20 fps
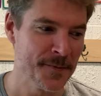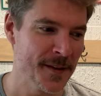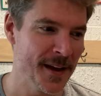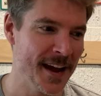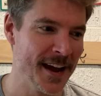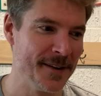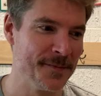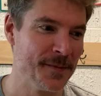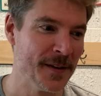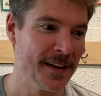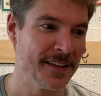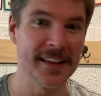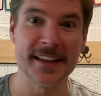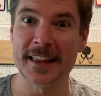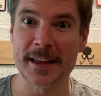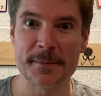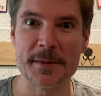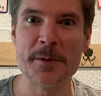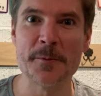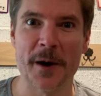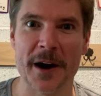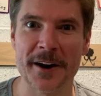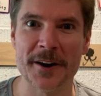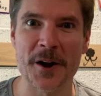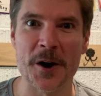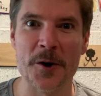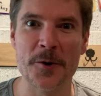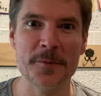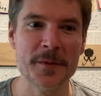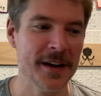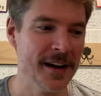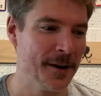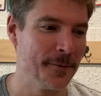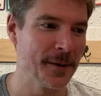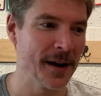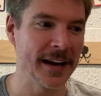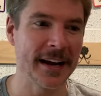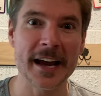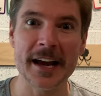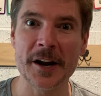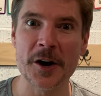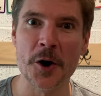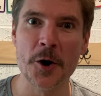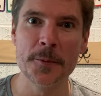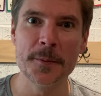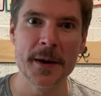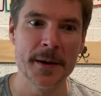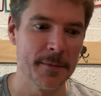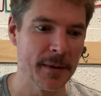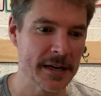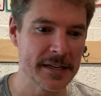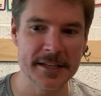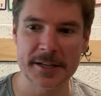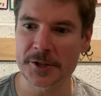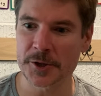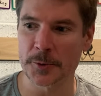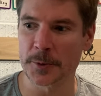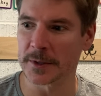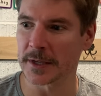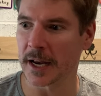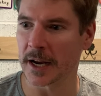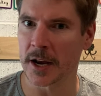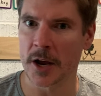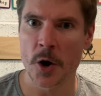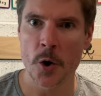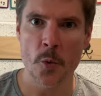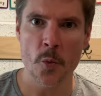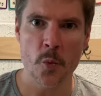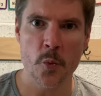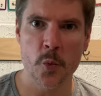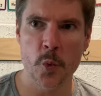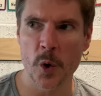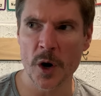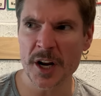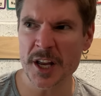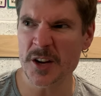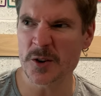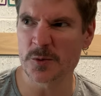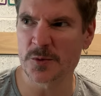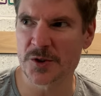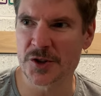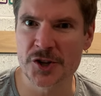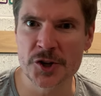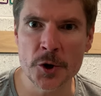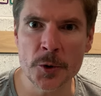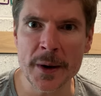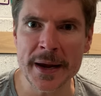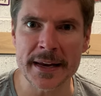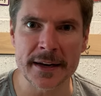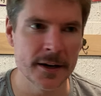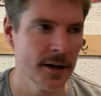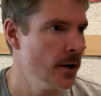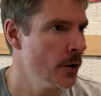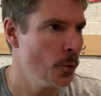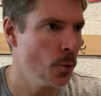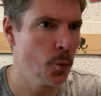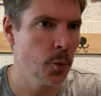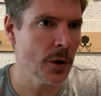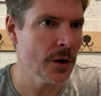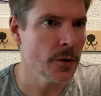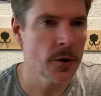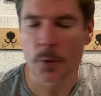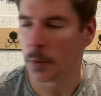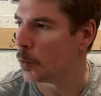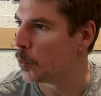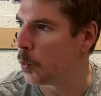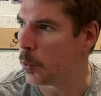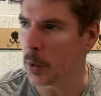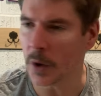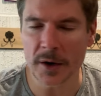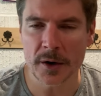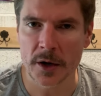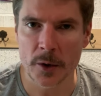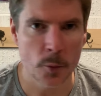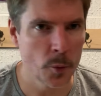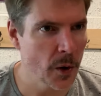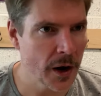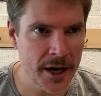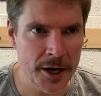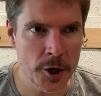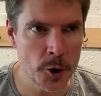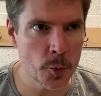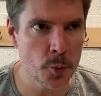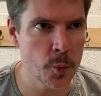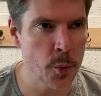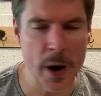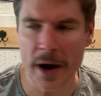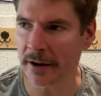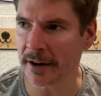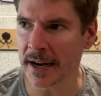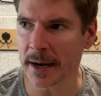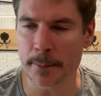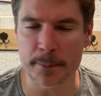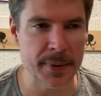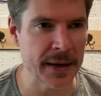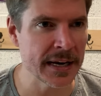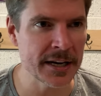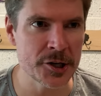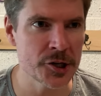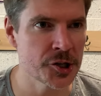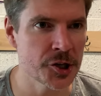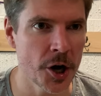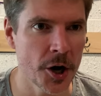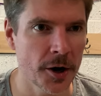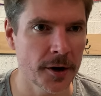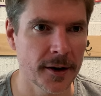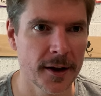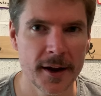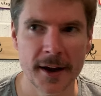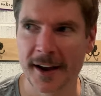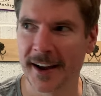And they let me wear it home. And when I got home, my sister was like, "What are you doing? Why are you wearing a pink shirt?"